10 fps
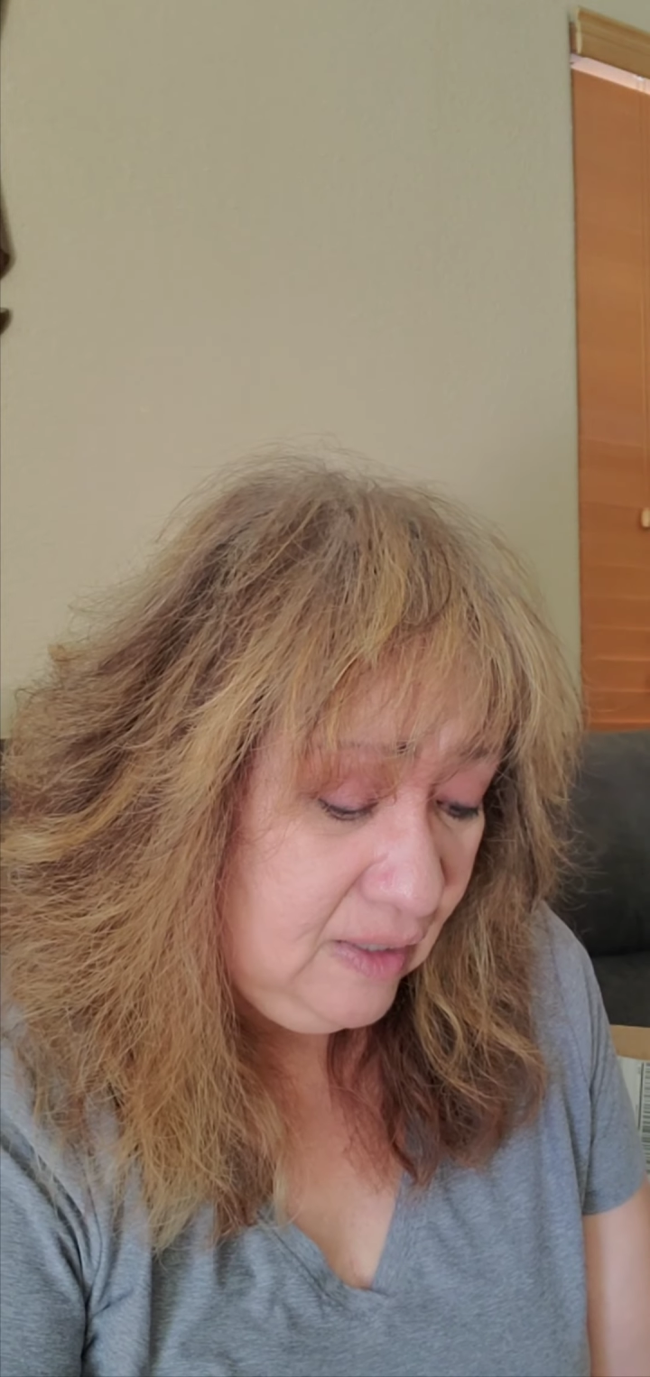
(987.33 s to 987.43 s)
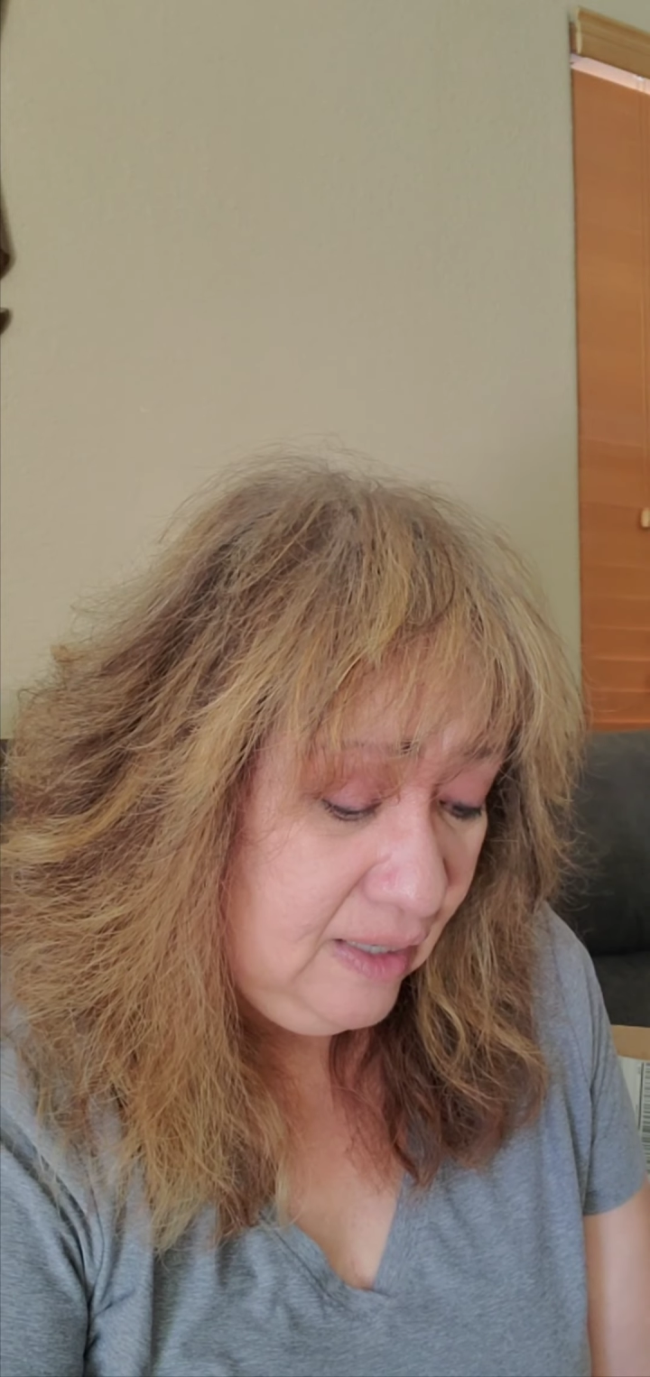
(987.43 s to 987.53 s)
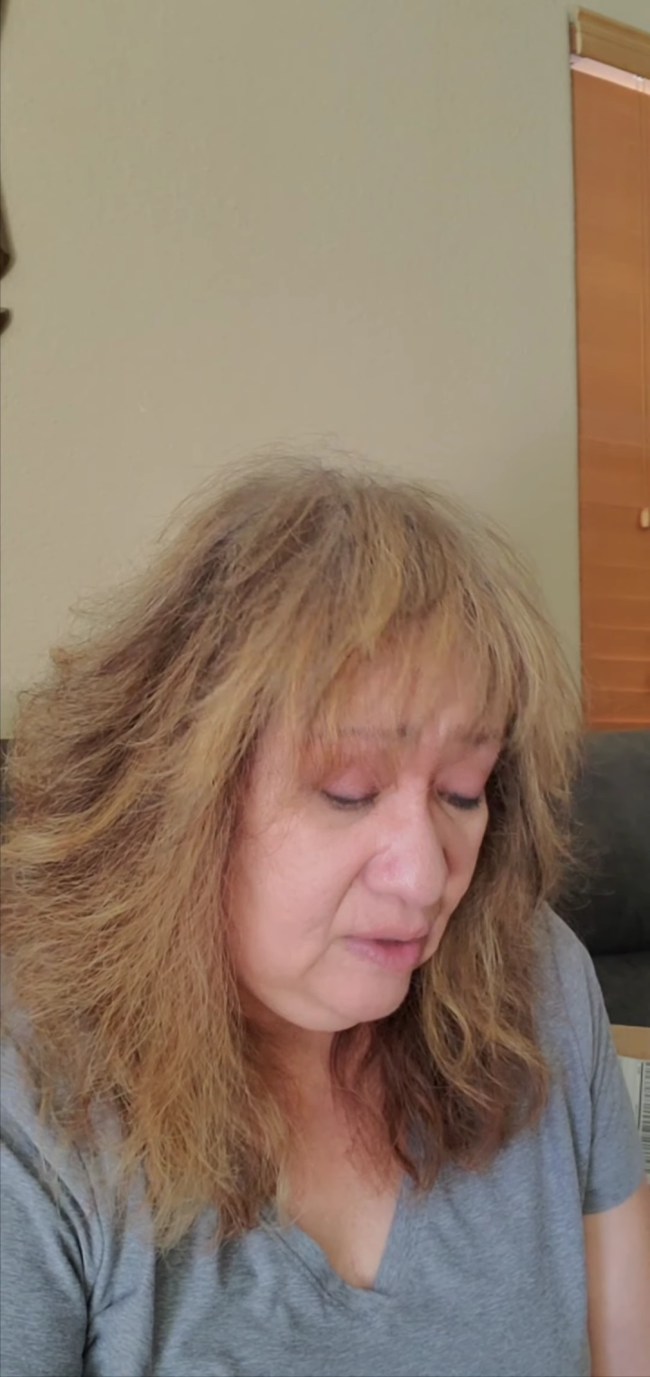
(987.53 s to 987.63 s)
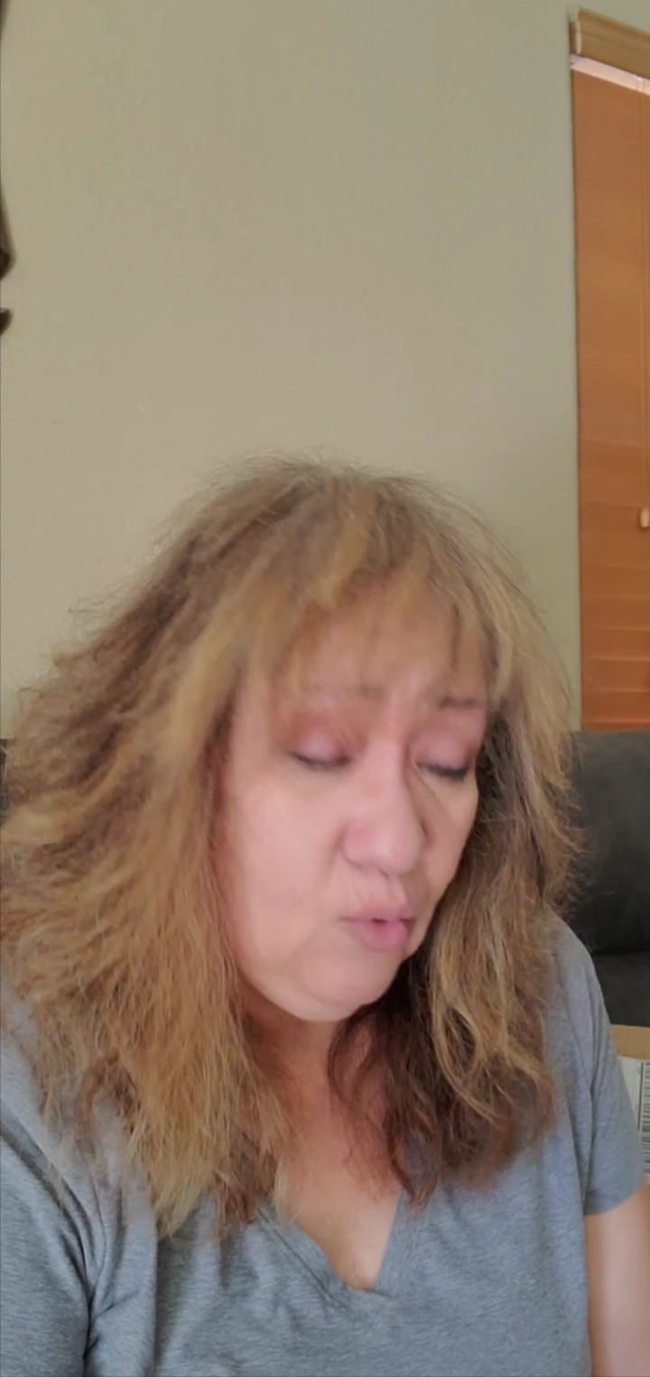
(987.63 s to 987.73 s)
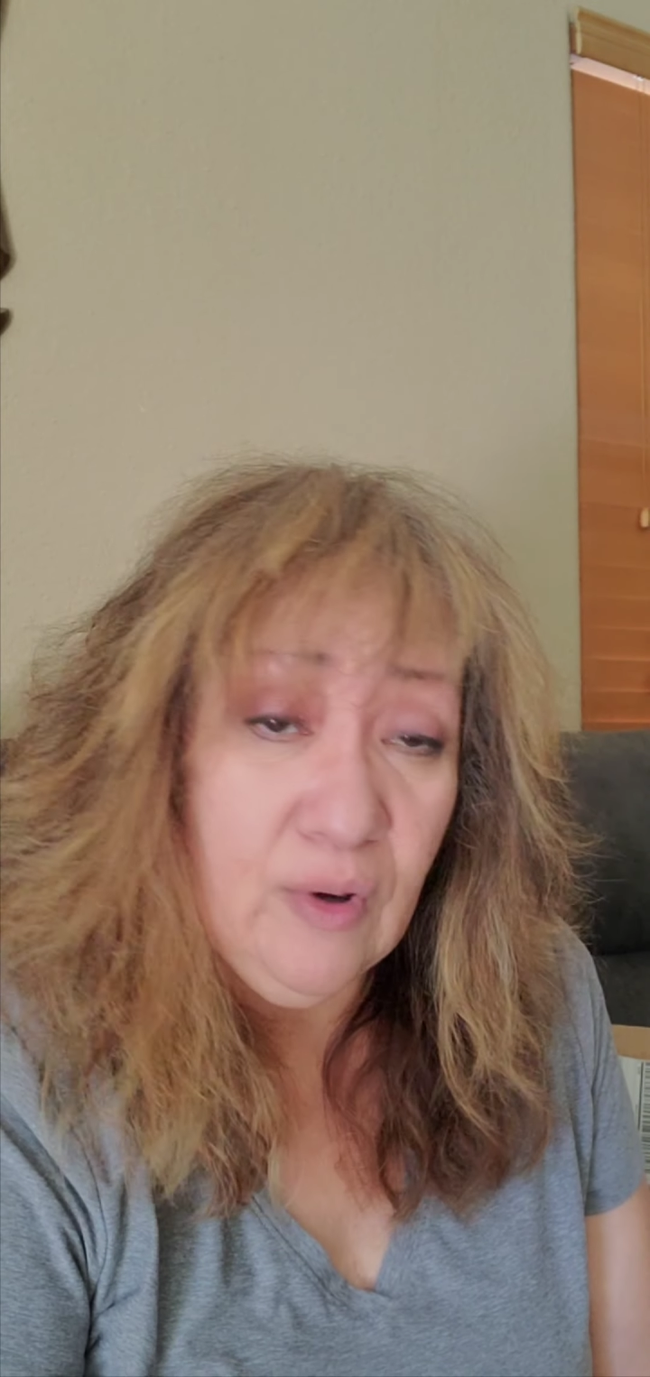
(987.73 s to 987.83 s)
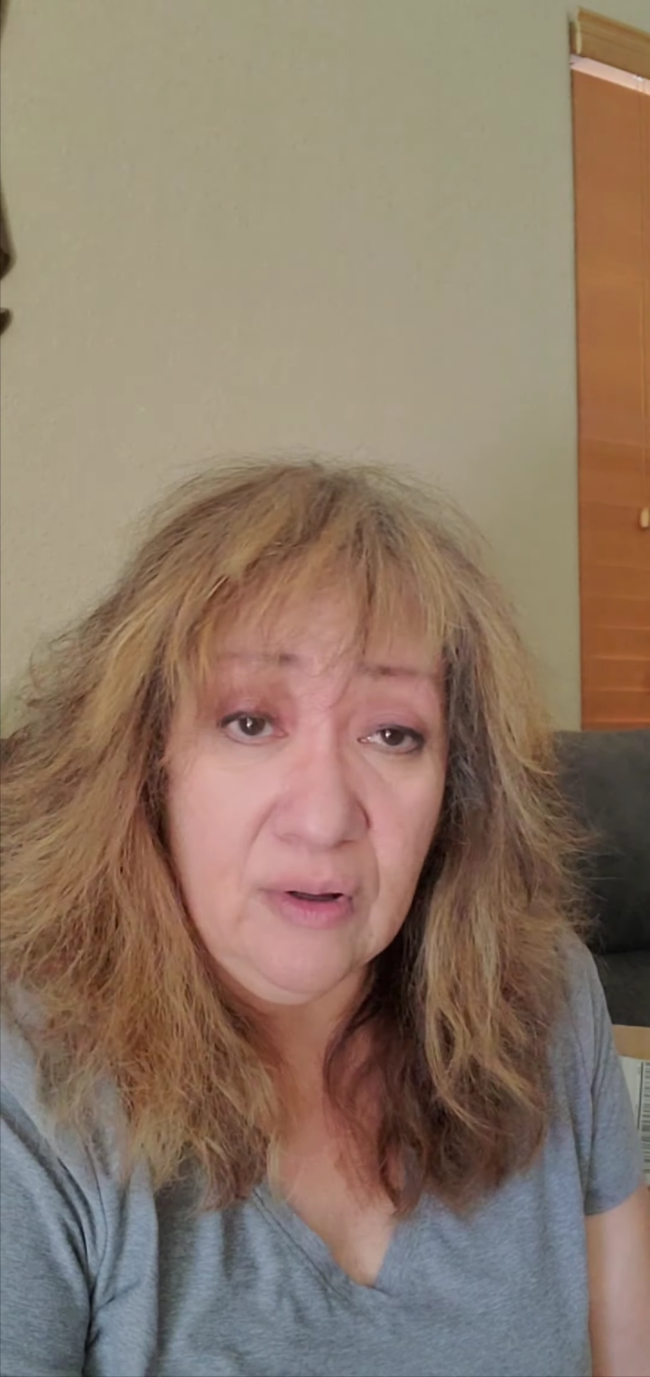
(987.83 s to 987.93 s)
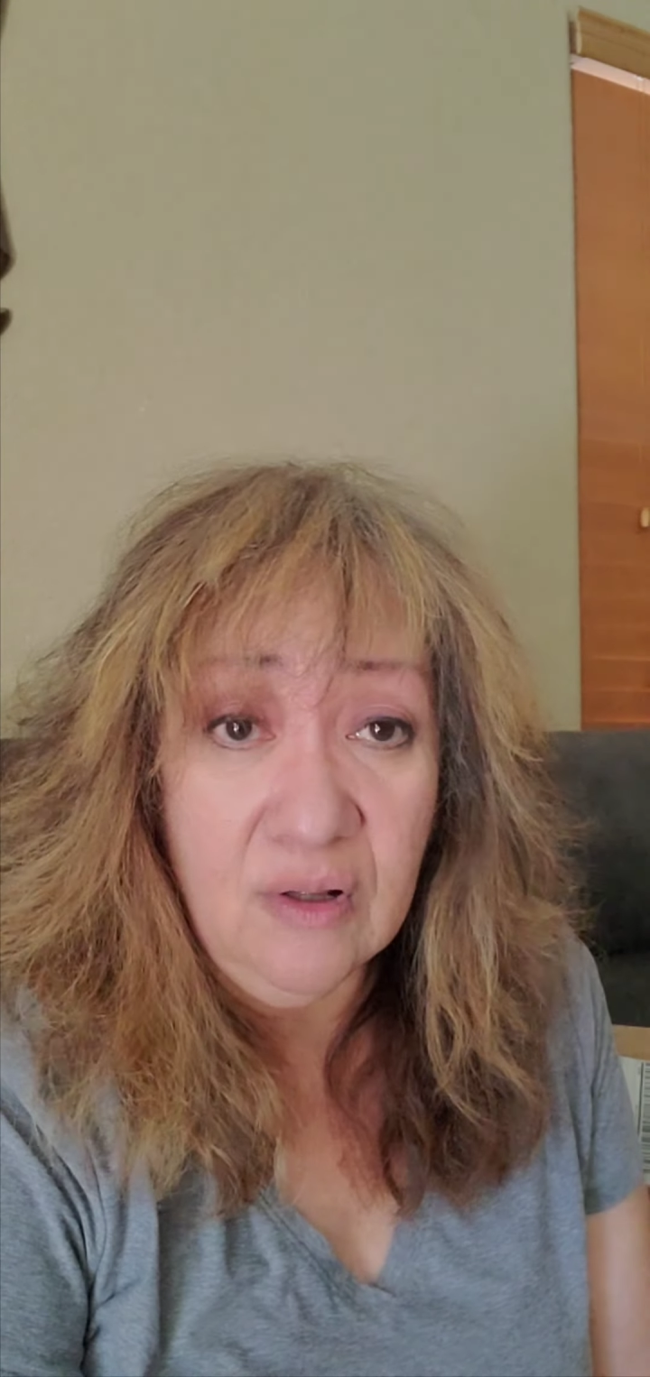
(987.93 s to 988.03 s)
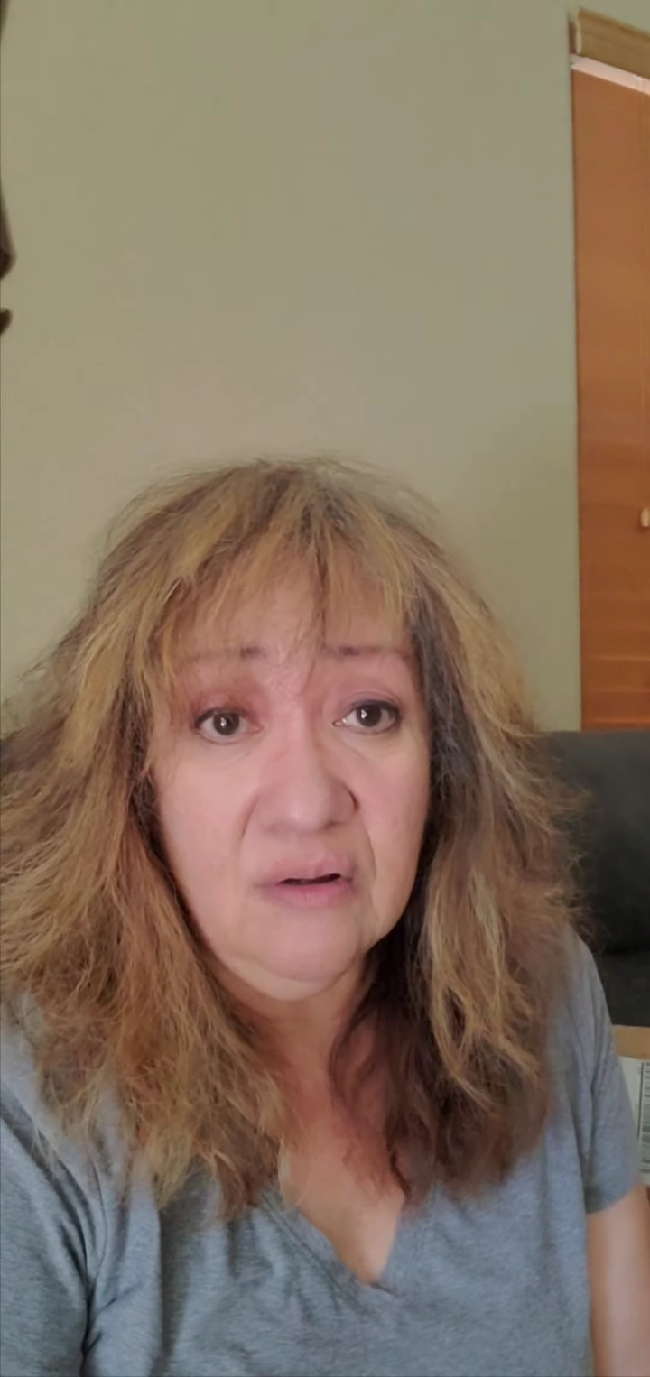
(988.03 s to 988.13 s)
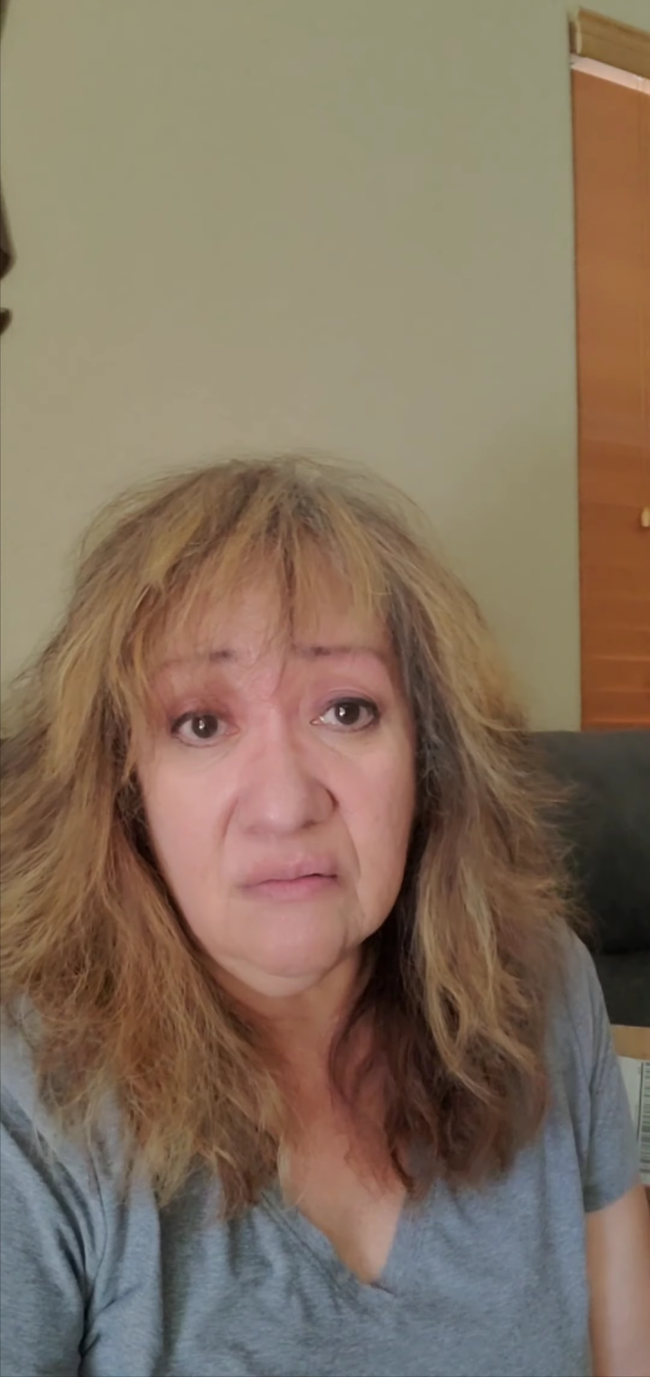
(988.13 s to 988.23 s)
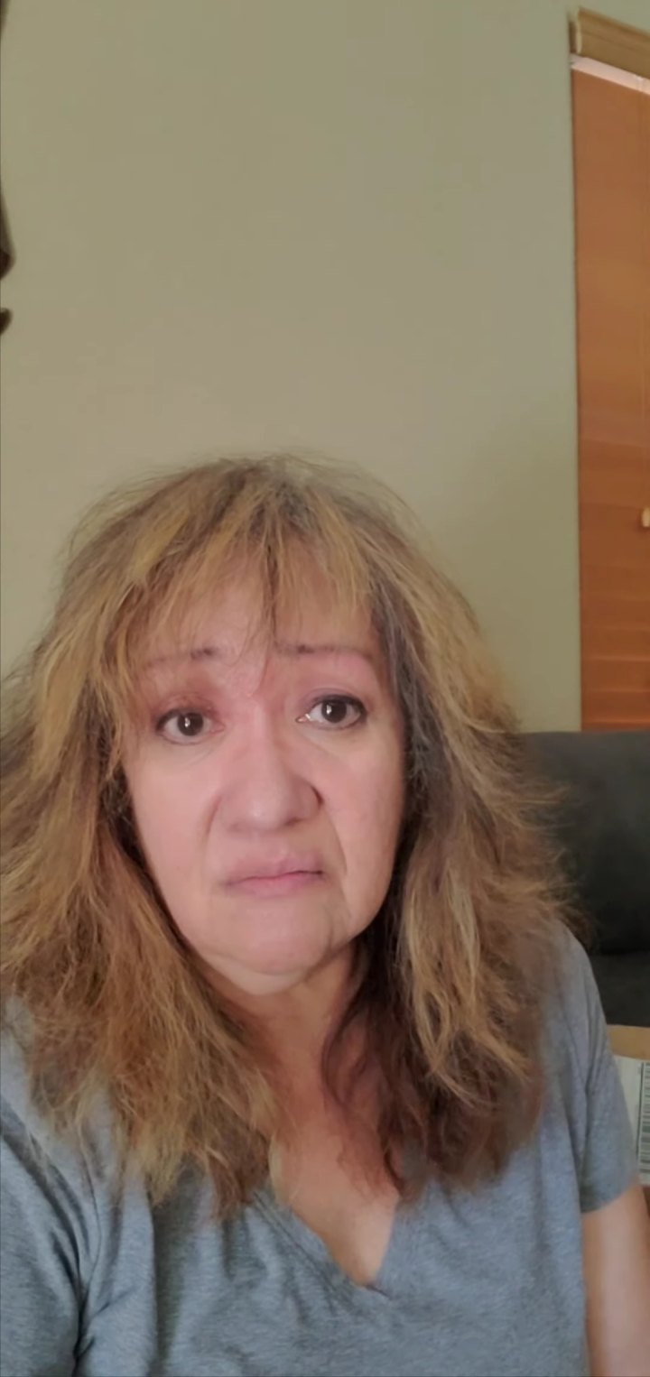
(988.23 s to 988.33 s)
an oil,